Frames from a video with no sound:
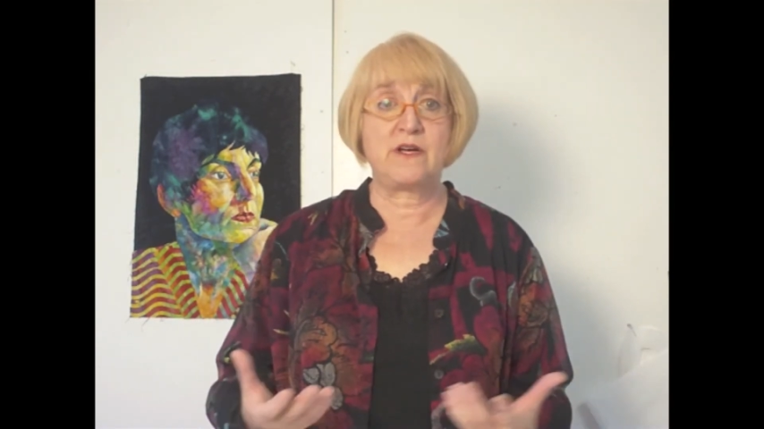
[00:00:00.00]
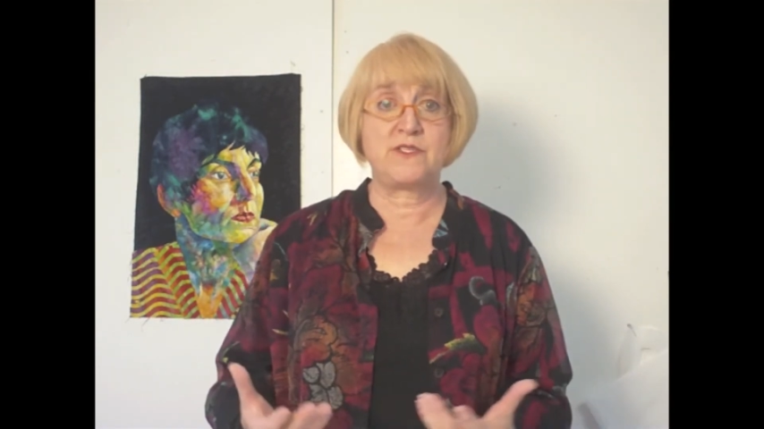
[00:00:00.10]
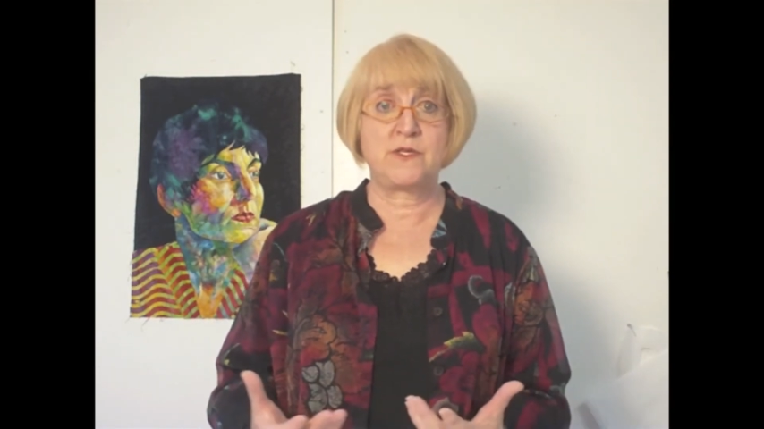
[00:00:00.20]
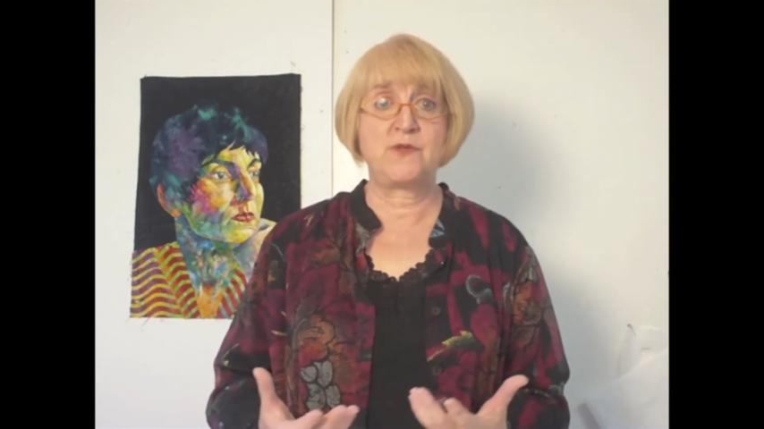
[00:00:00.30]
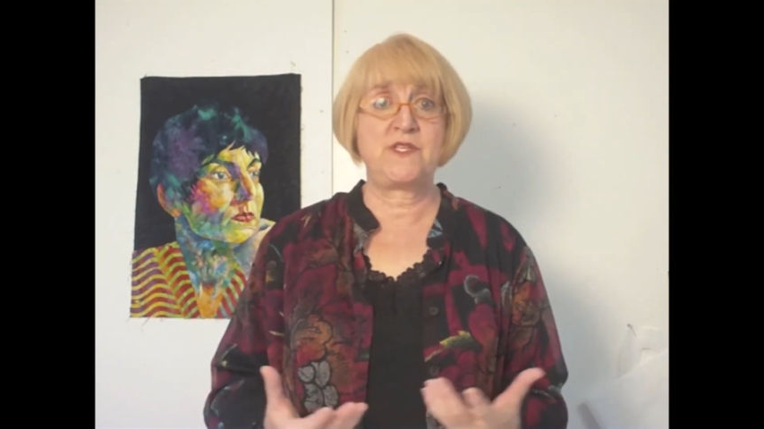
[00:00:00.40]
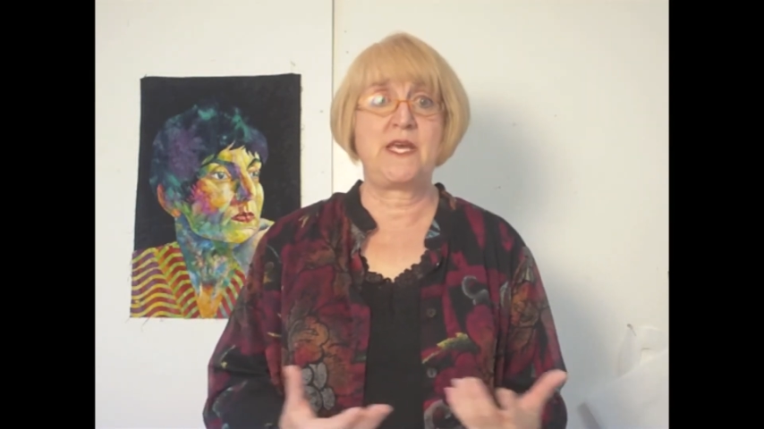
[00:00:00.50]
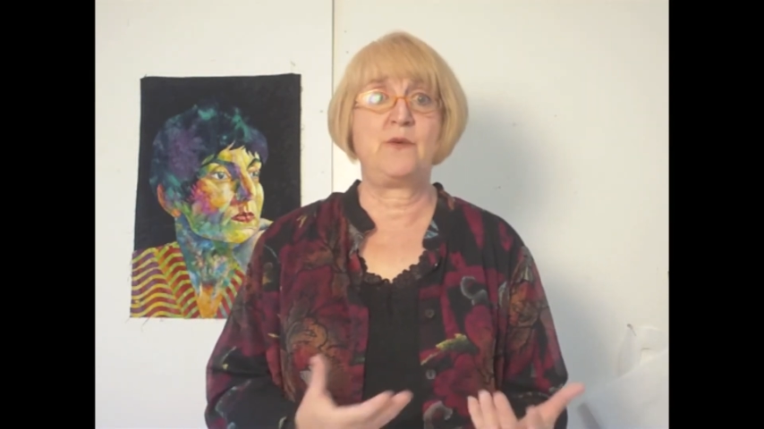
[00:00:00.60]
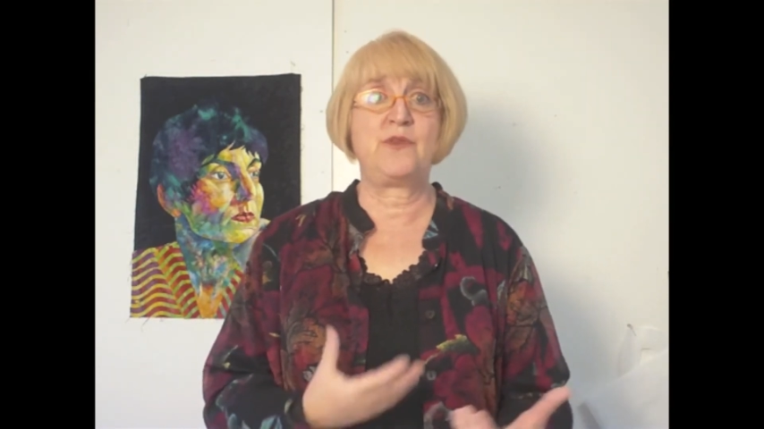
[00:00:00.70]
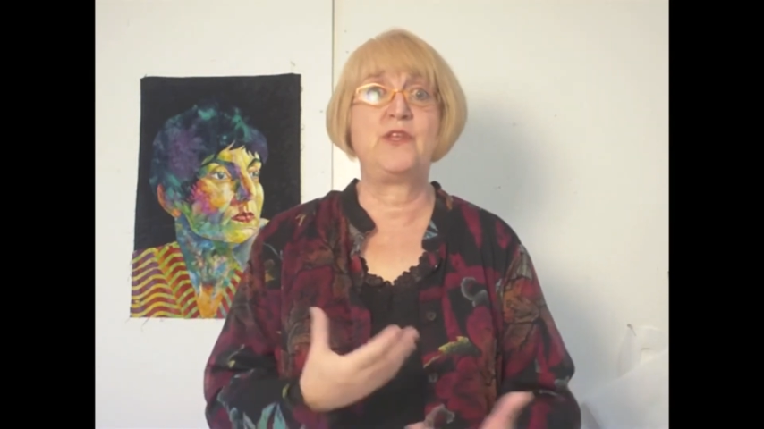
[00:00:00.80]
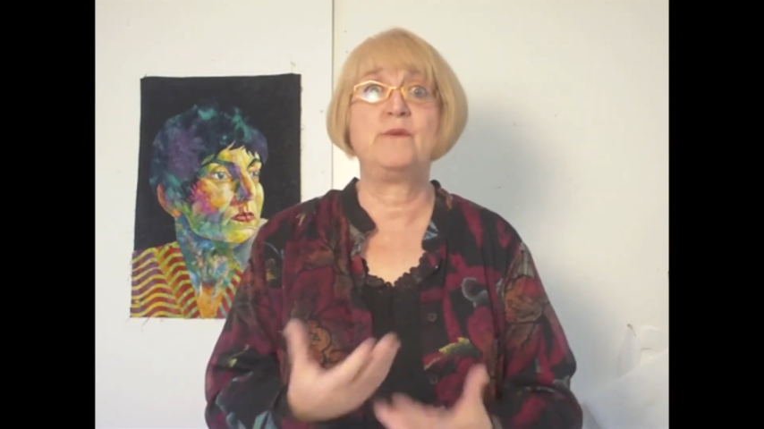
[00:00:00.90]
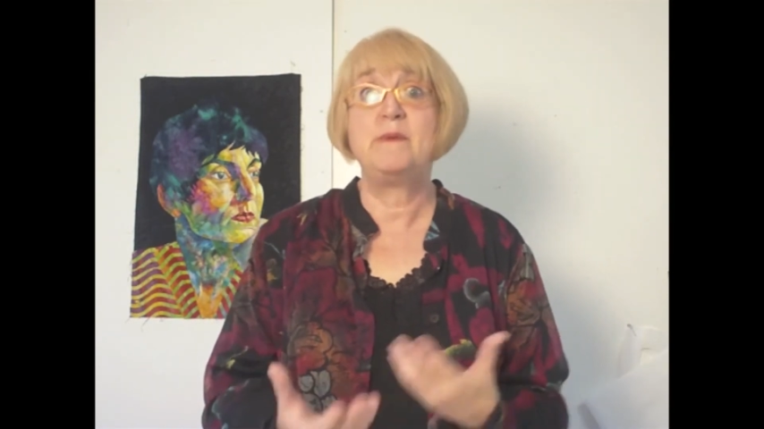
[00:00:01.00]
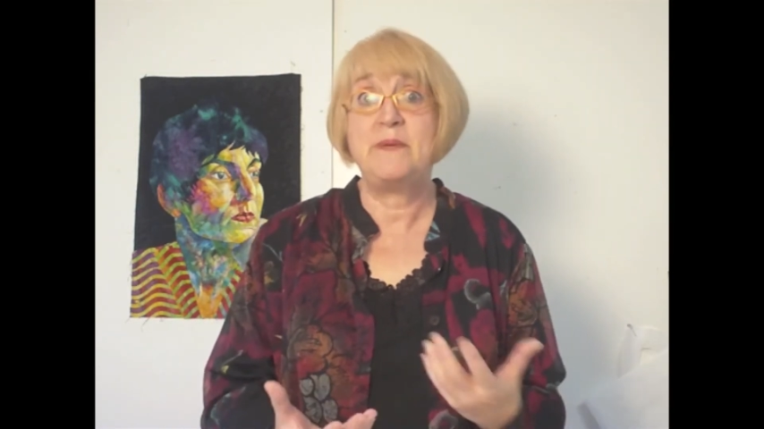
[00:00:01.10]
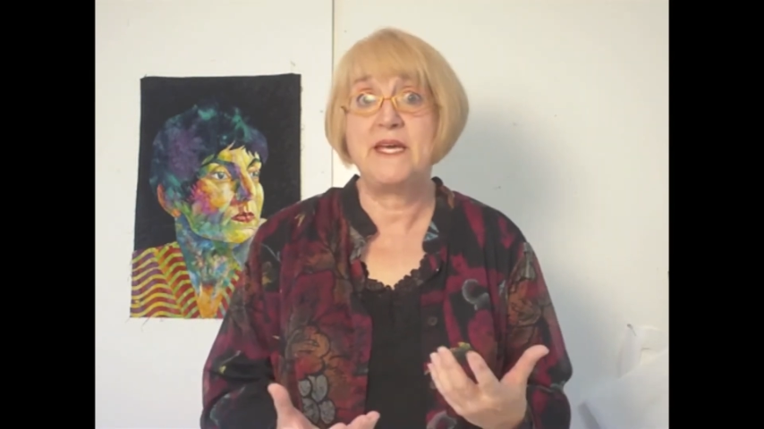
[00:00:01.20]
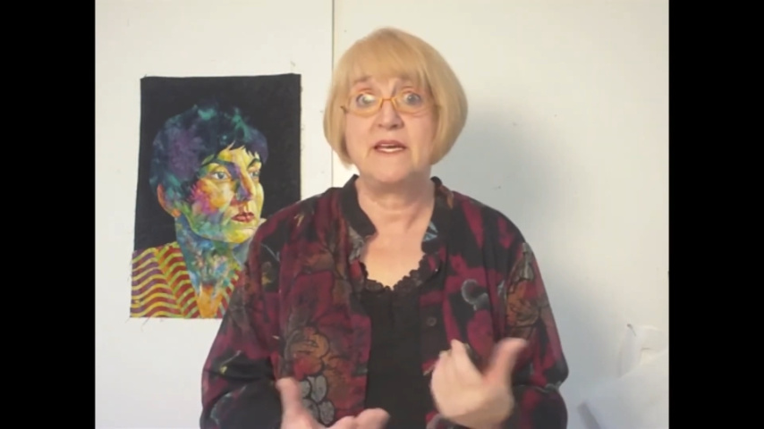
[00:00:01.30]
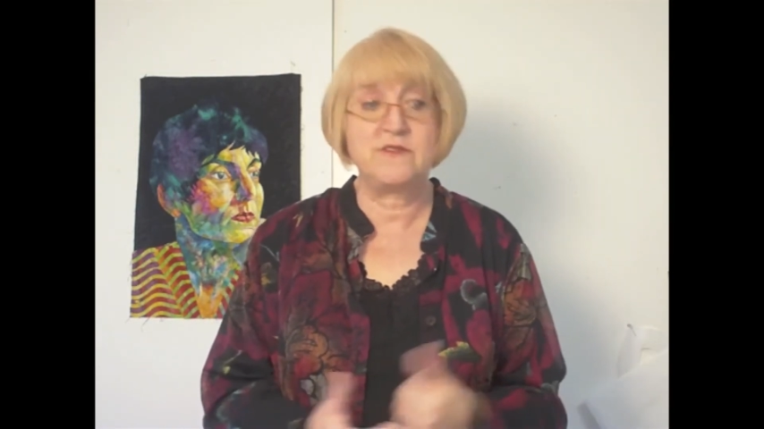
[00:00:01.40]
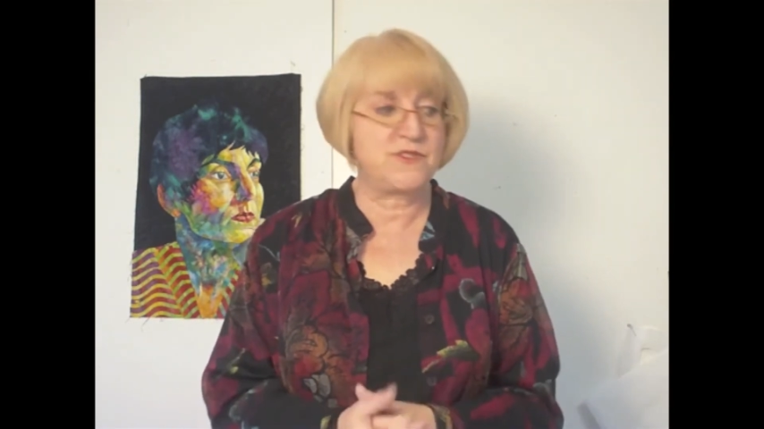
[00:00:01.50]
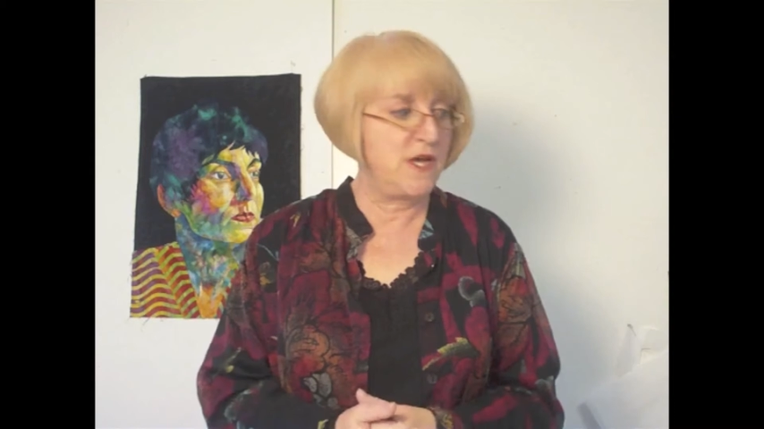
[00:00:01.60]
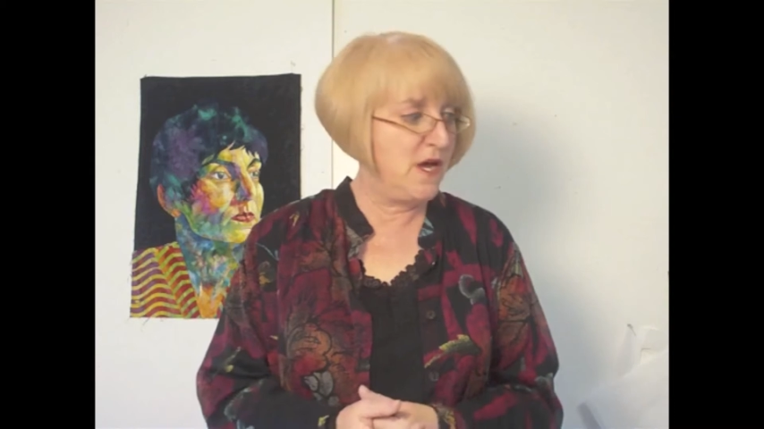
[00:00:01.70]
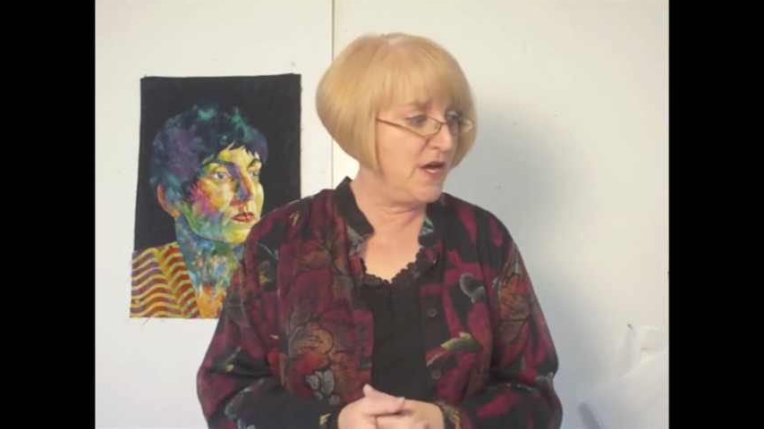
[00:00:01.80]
associate with human beings.